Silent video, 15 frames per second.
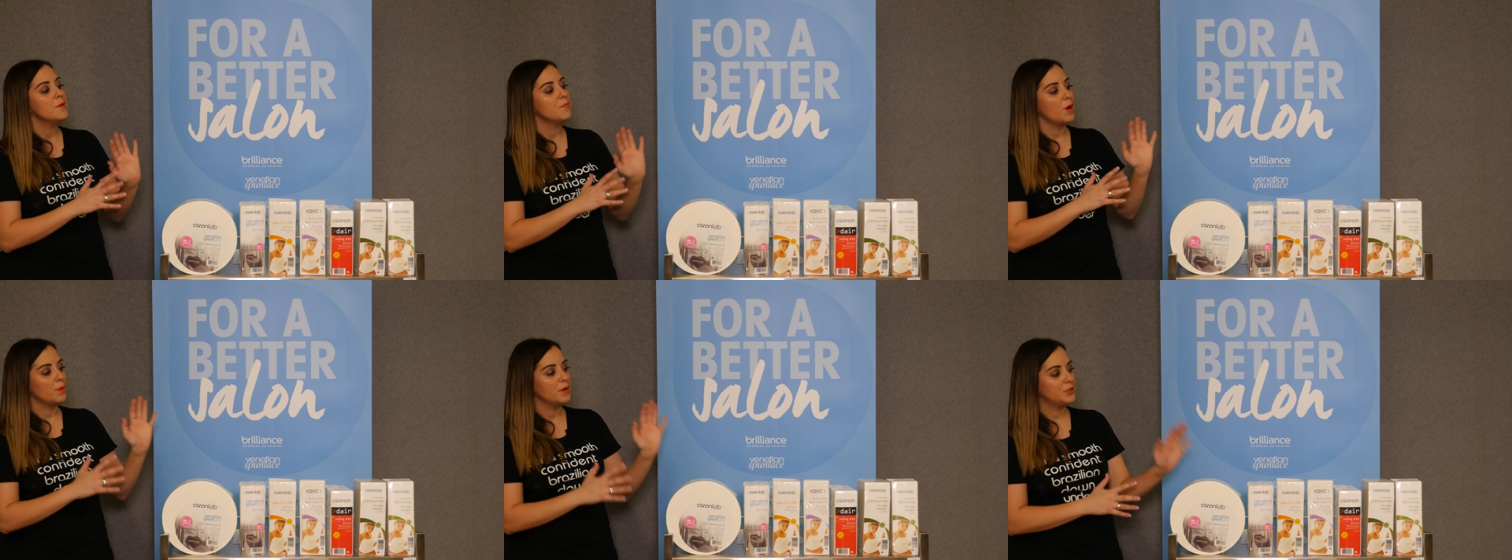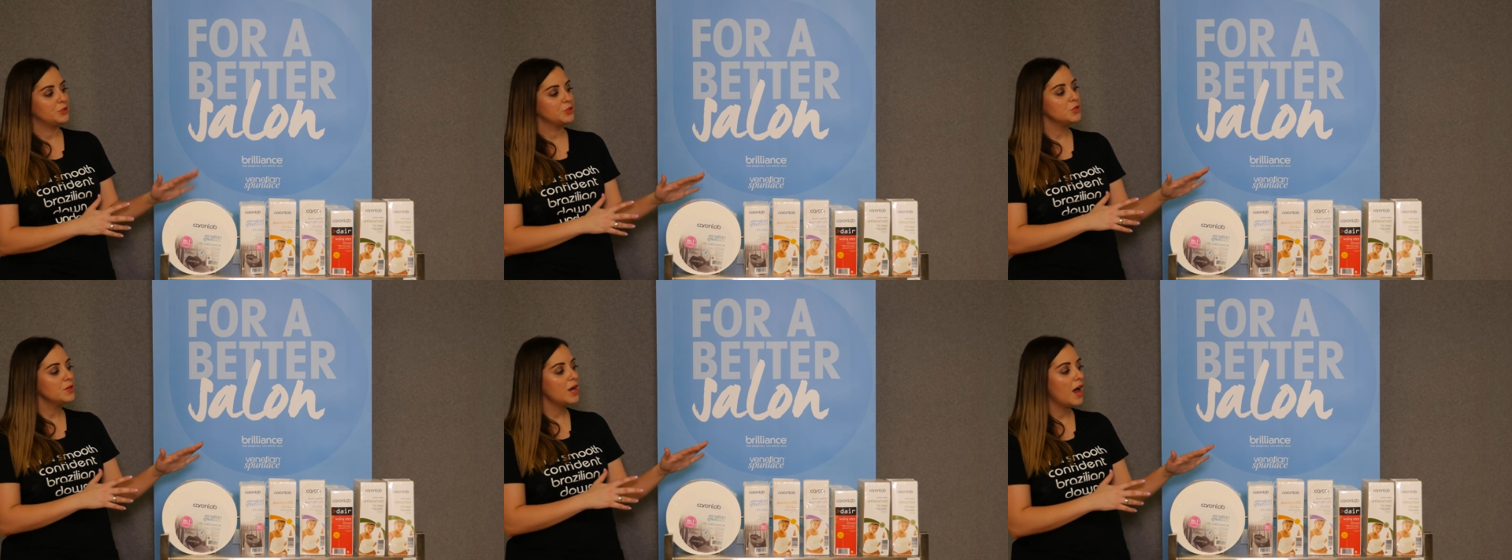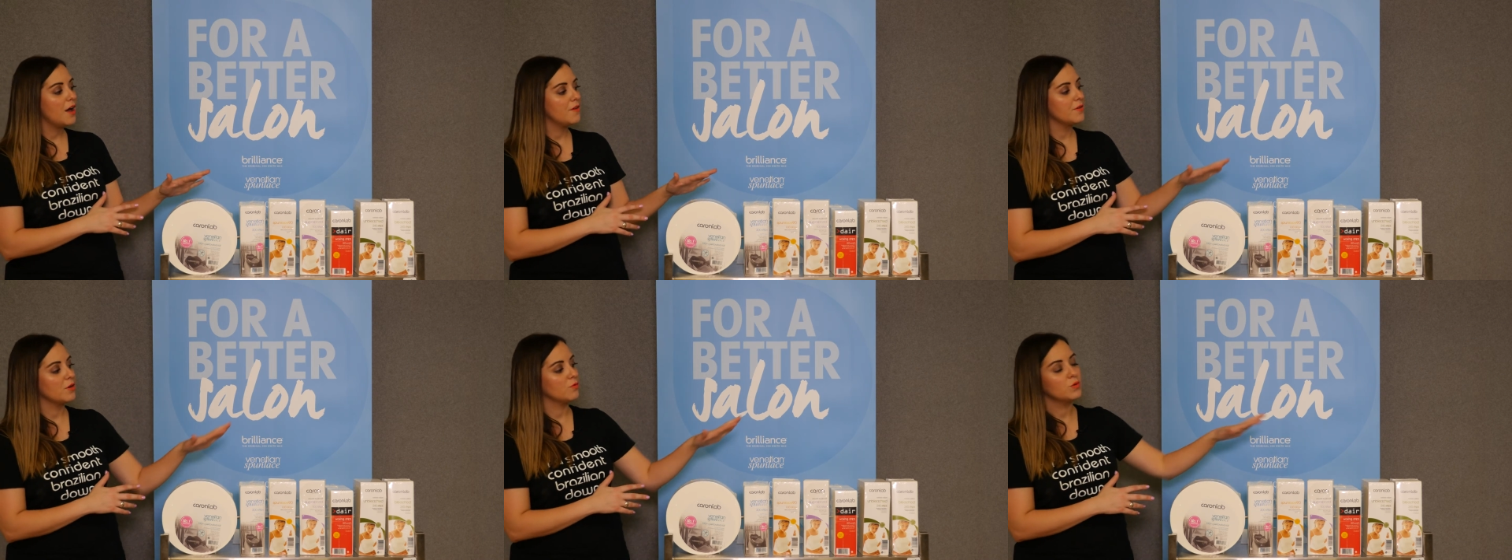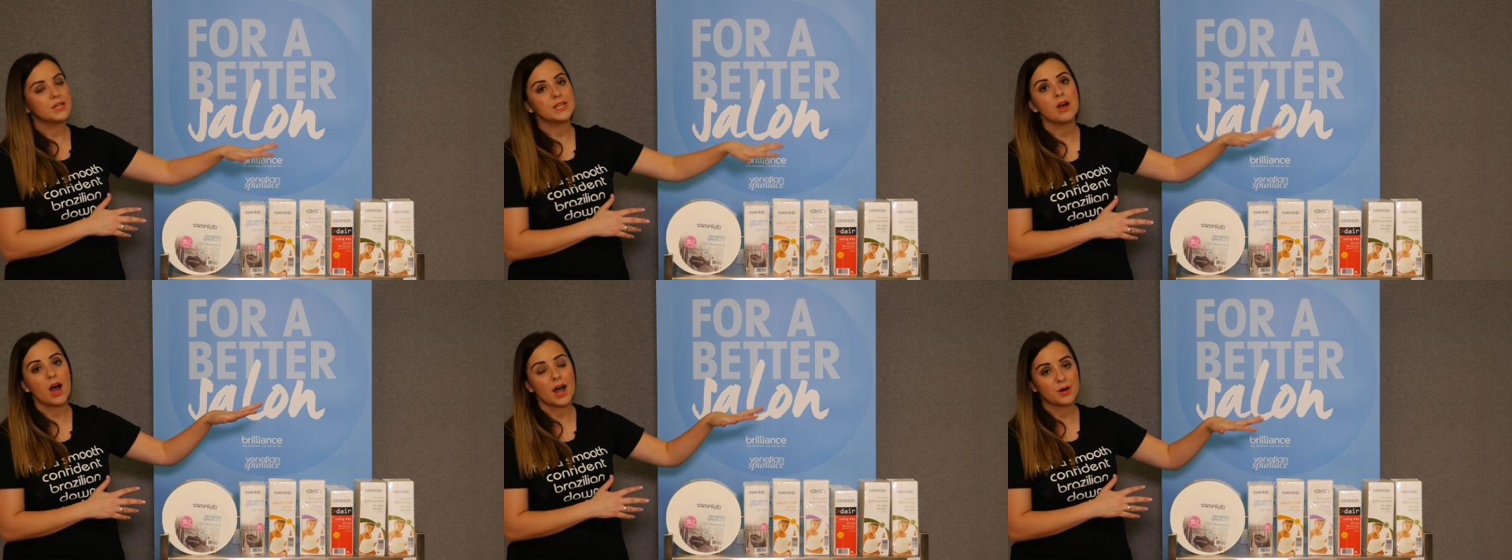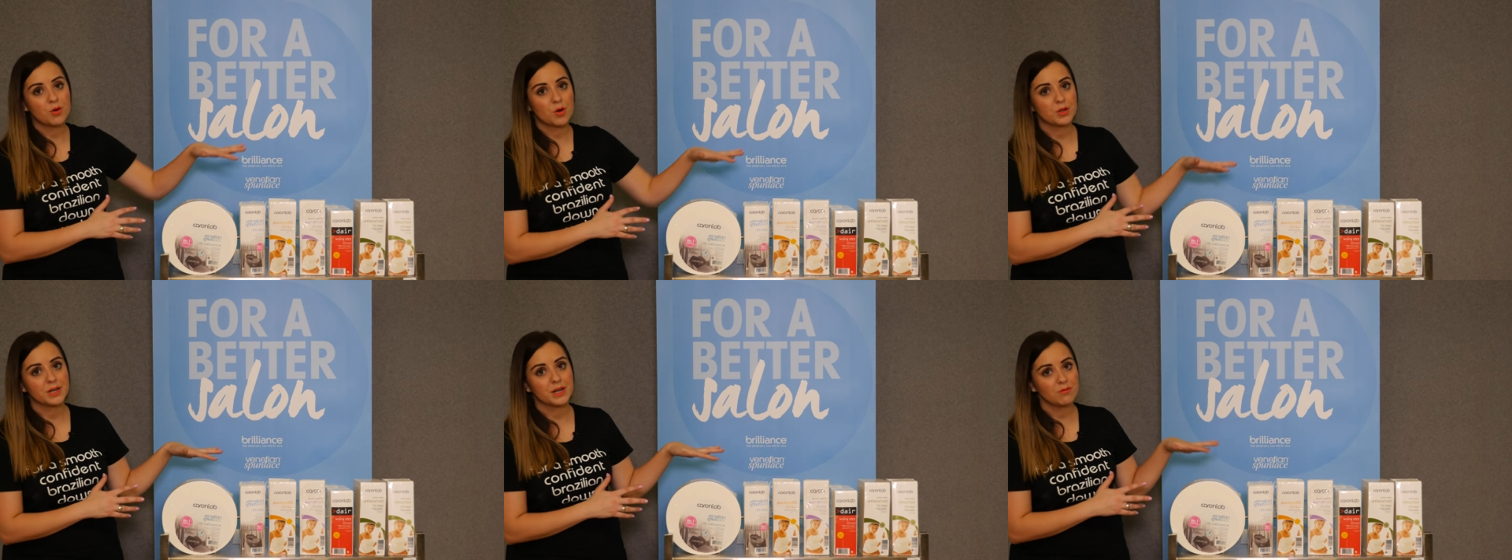But we do have a really high
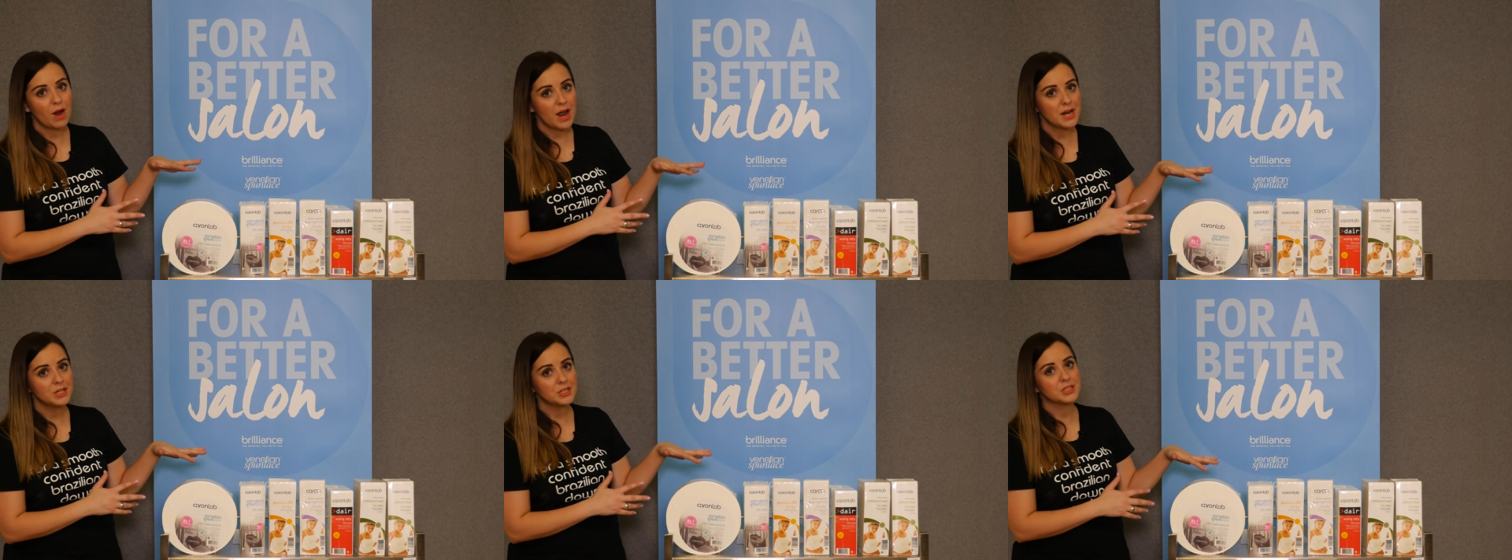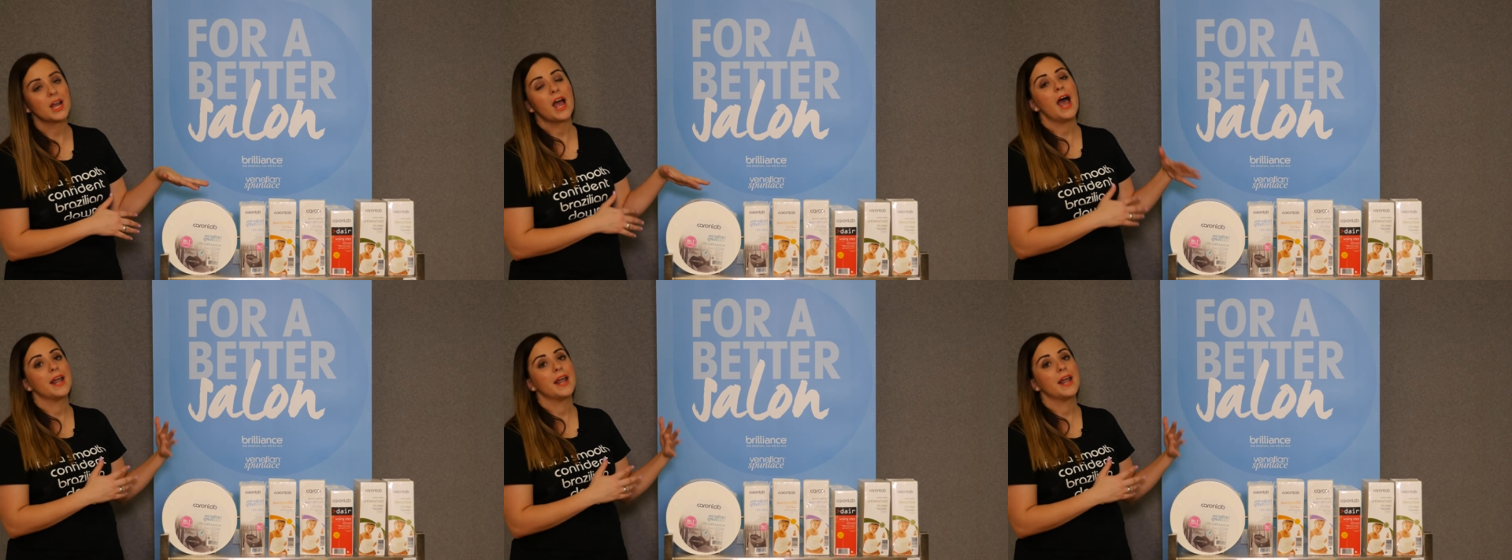quality range.